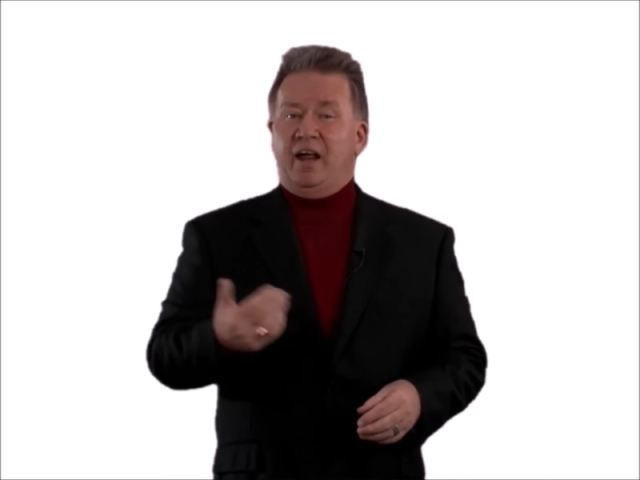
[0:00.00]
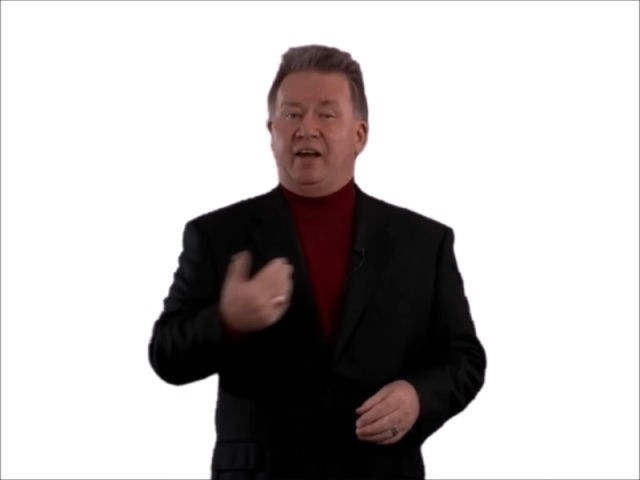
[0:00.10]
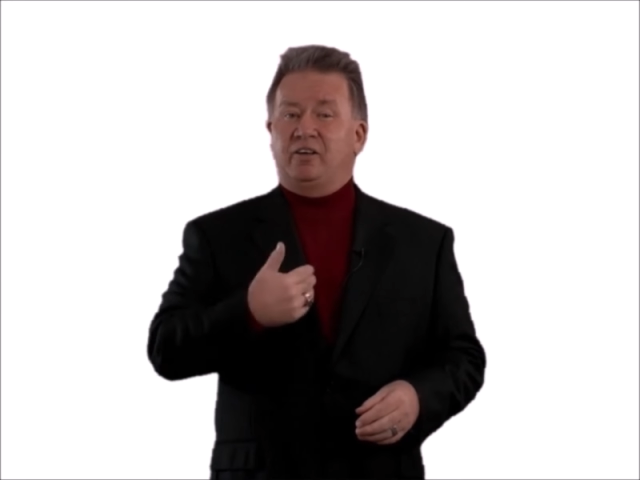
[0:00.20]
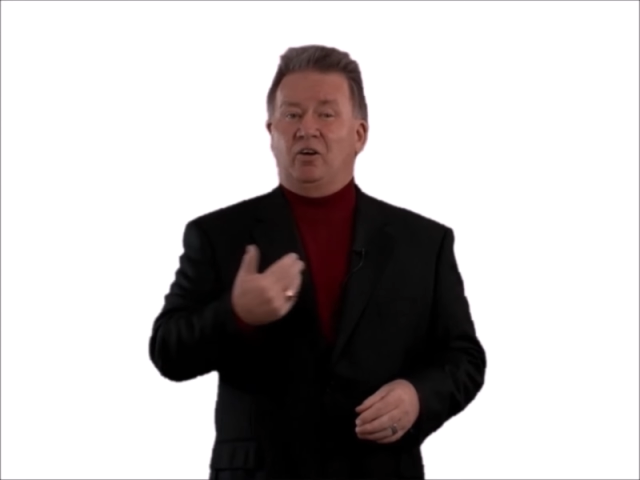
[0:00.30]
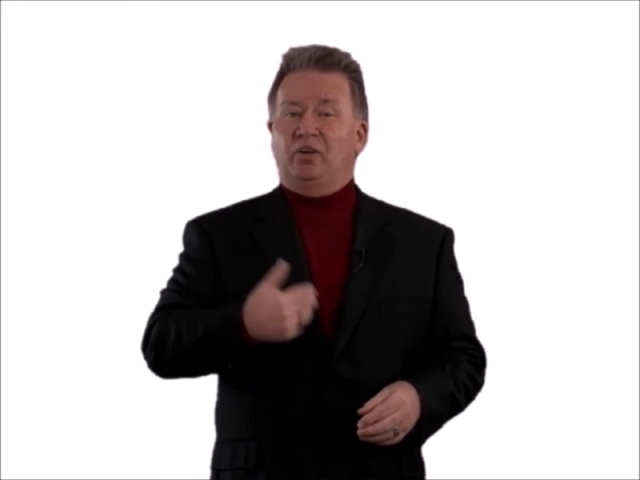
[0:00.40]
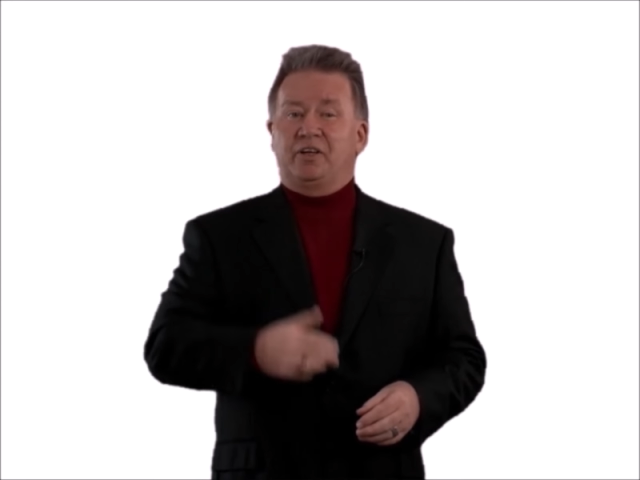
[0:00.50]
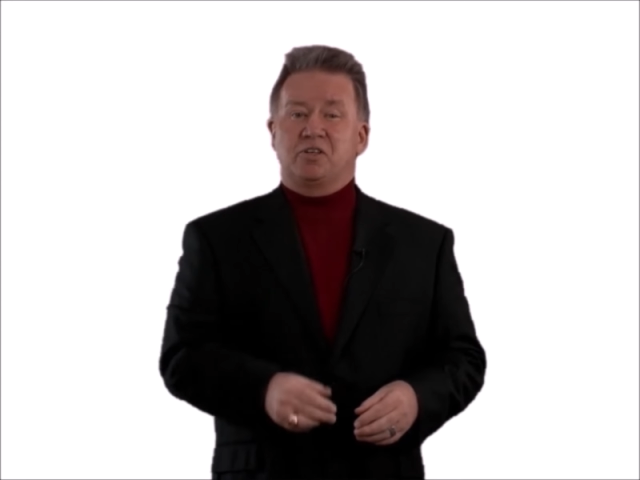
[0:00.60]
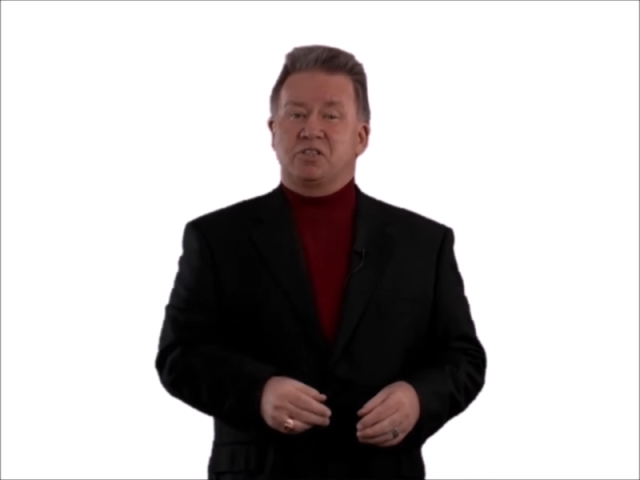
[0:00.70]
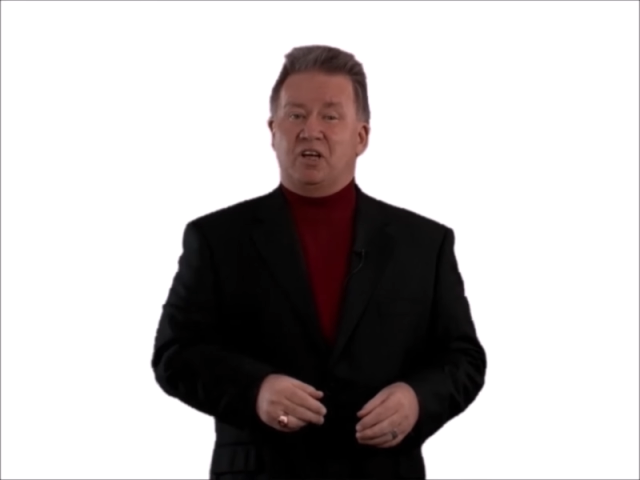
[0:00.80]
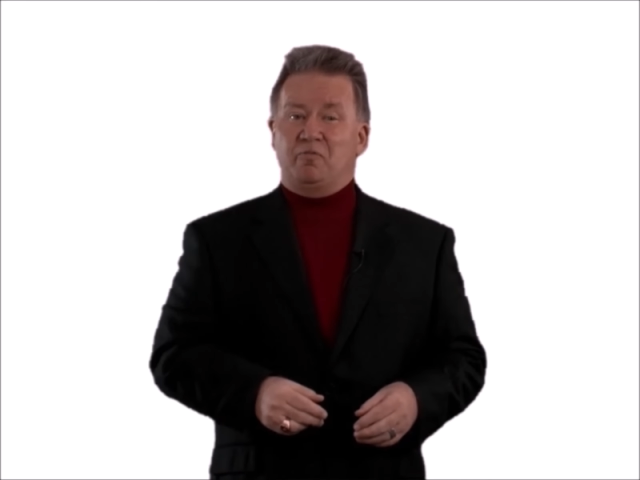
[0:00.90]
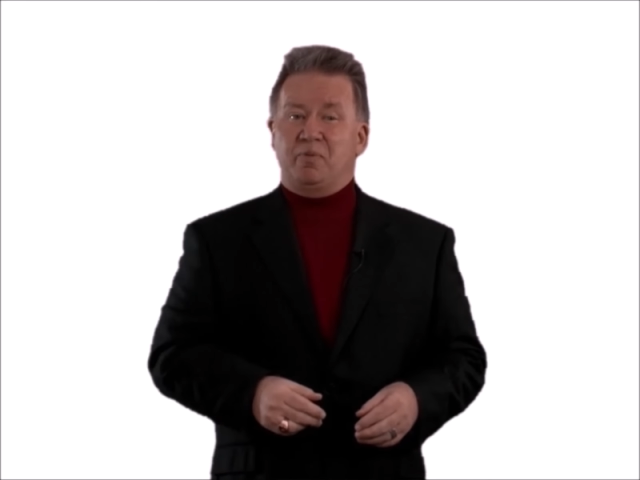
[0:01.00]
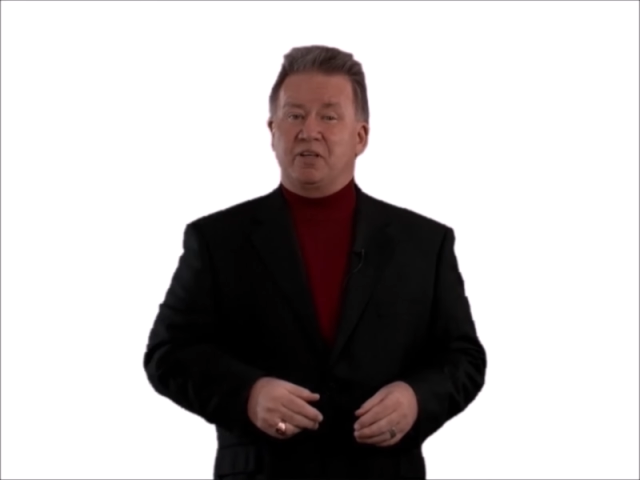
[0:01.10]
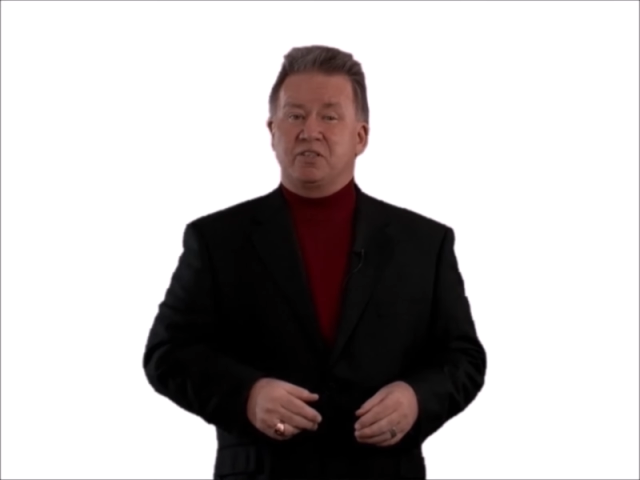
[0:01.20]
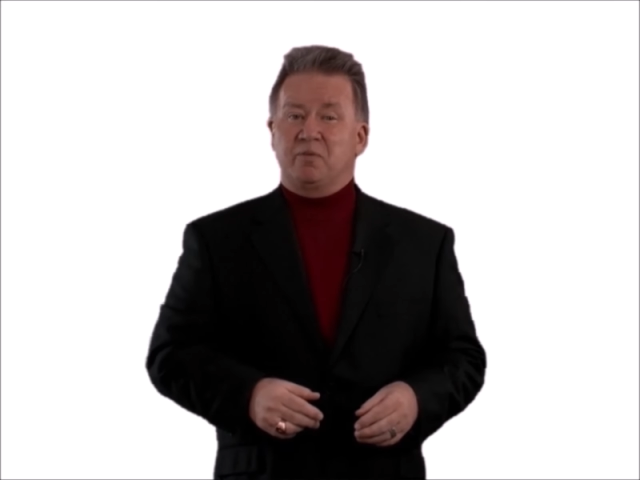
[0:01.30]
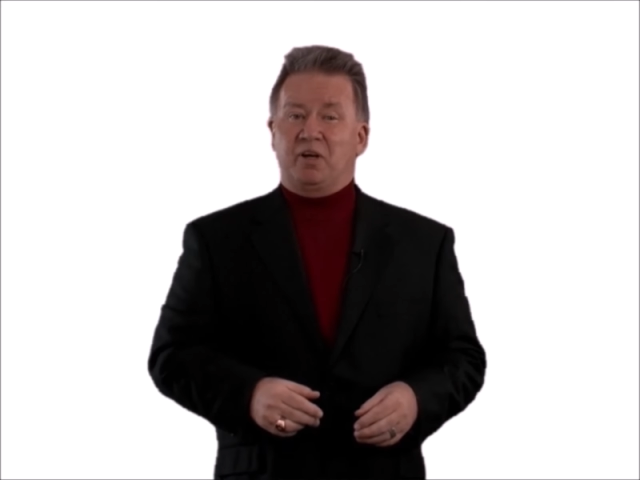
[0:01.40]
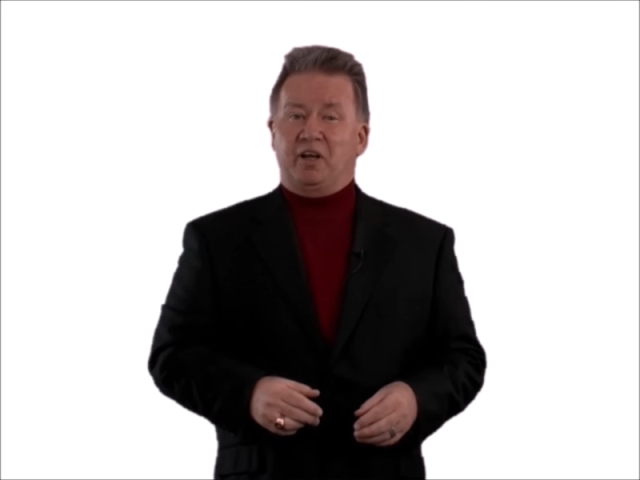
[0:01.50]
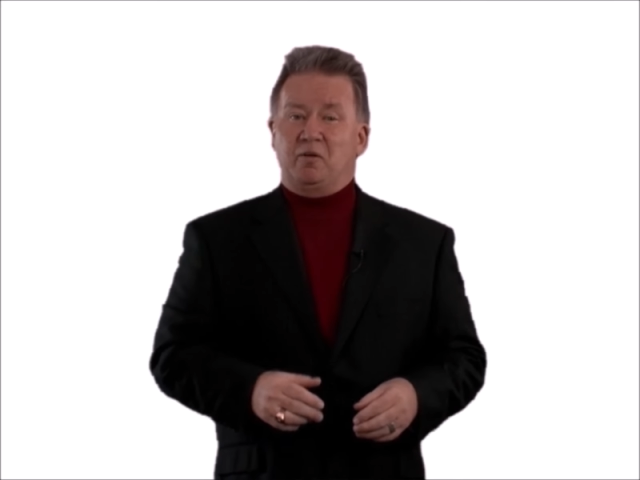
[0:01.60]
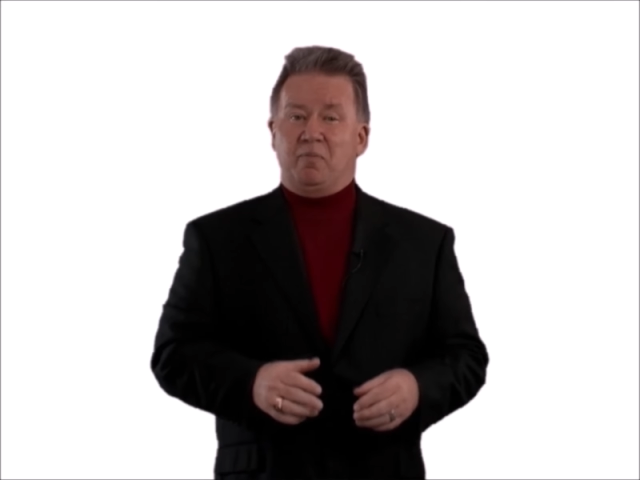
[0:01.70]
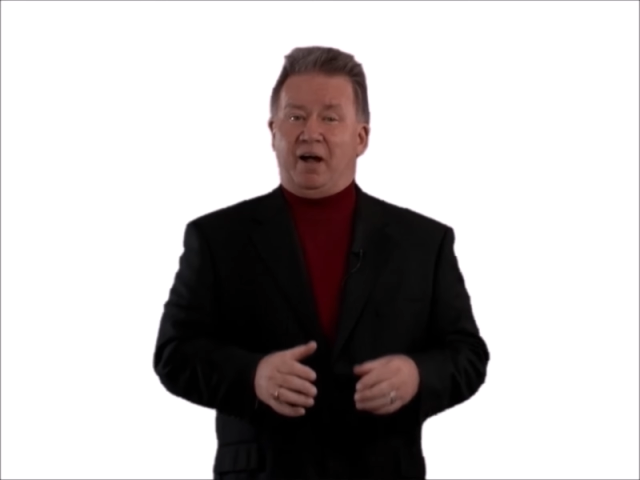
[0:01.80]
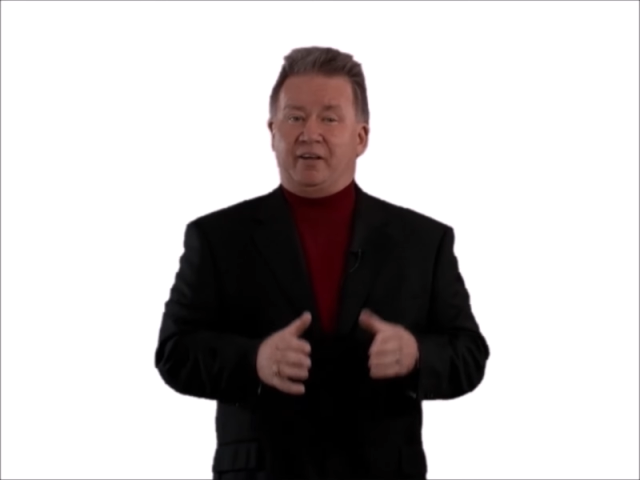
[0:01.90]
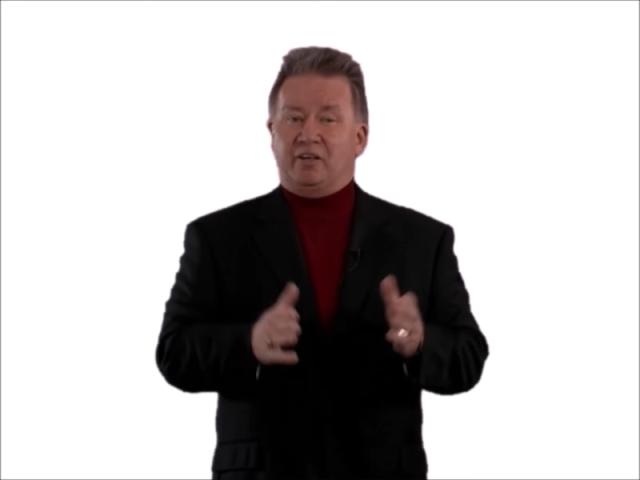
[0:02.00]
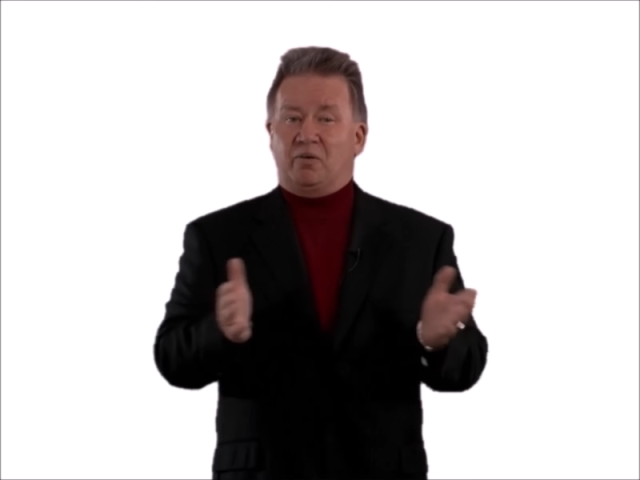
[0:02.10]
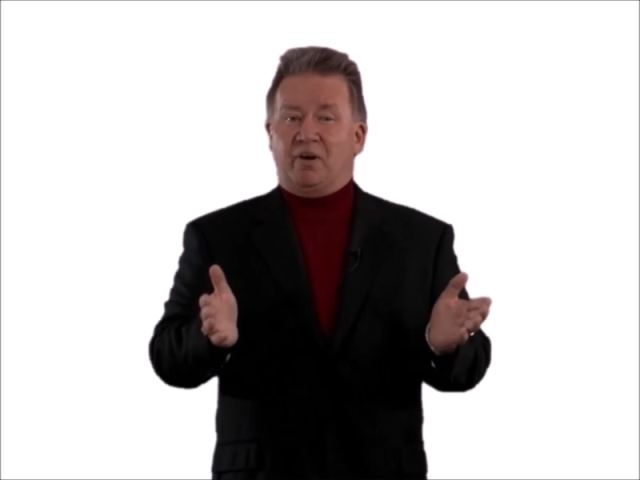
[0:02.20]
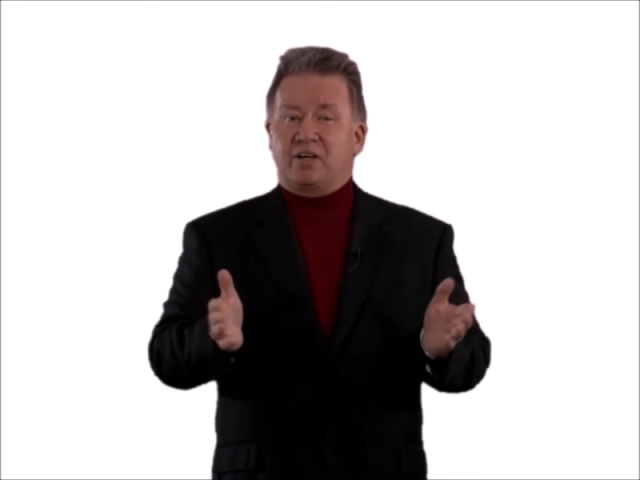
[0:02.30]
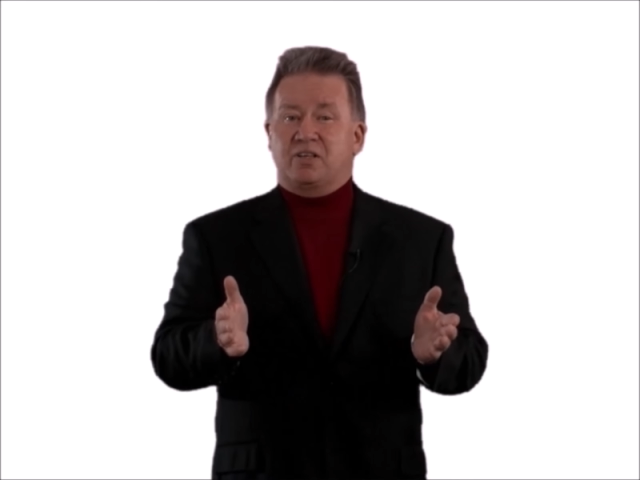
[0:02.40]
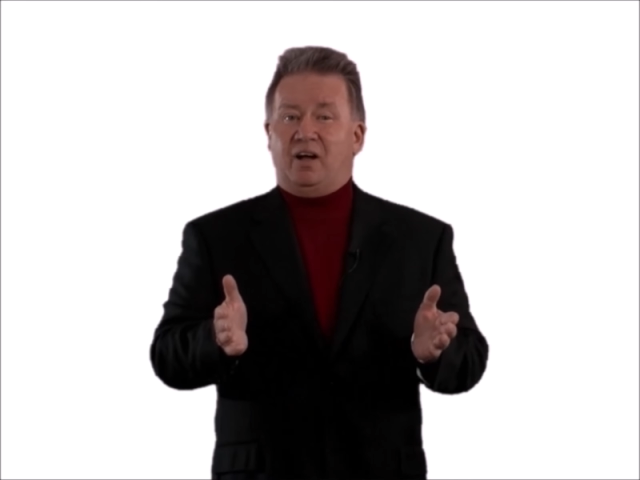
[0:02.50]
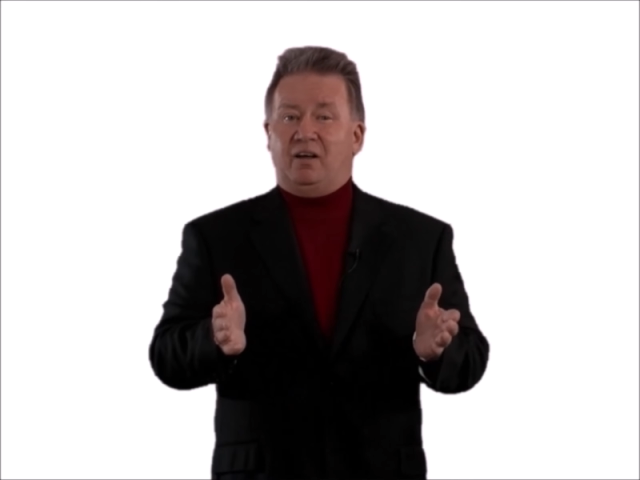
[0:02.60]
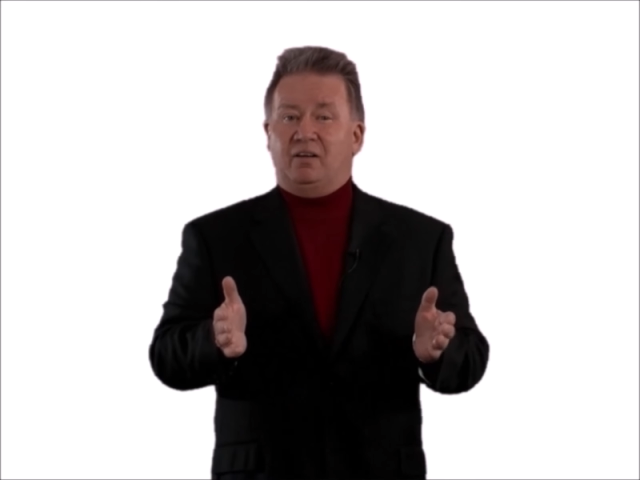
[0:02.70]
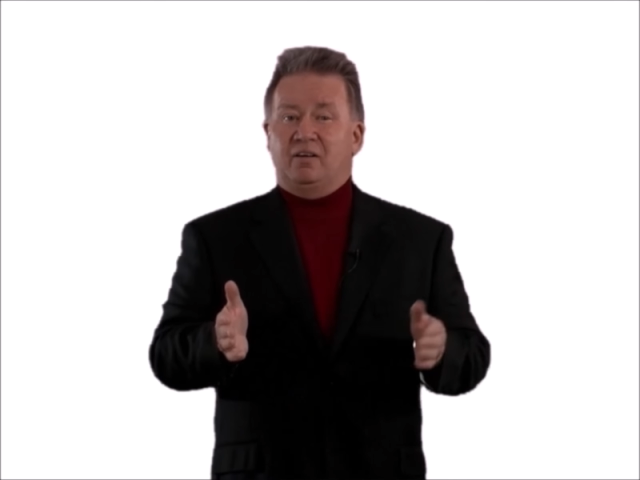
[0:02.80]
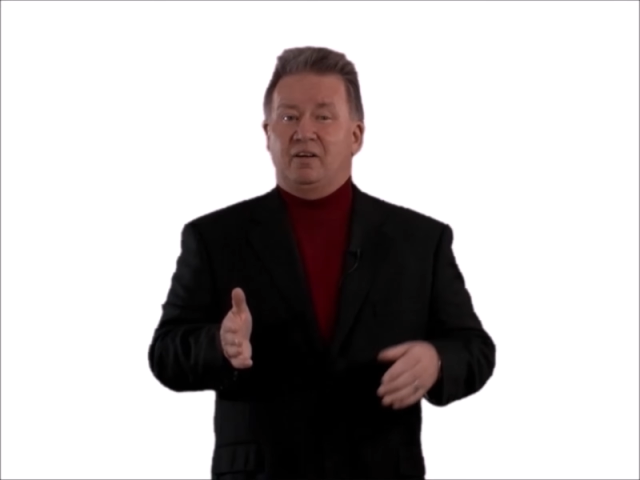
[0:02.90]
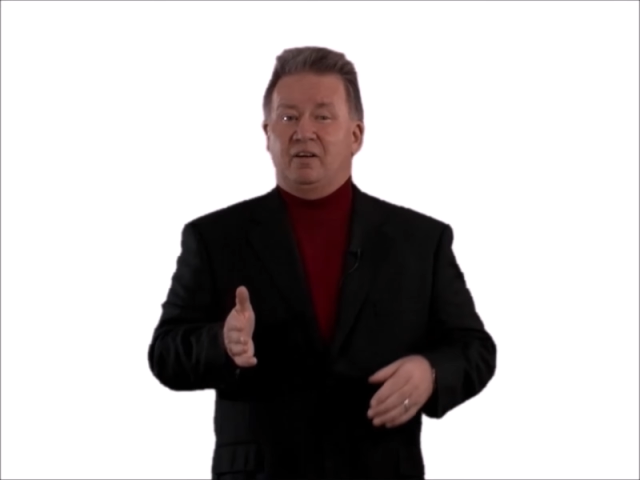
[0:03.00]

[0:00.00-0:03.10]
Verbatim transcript: and don't let yourself be intimidated by their direct style.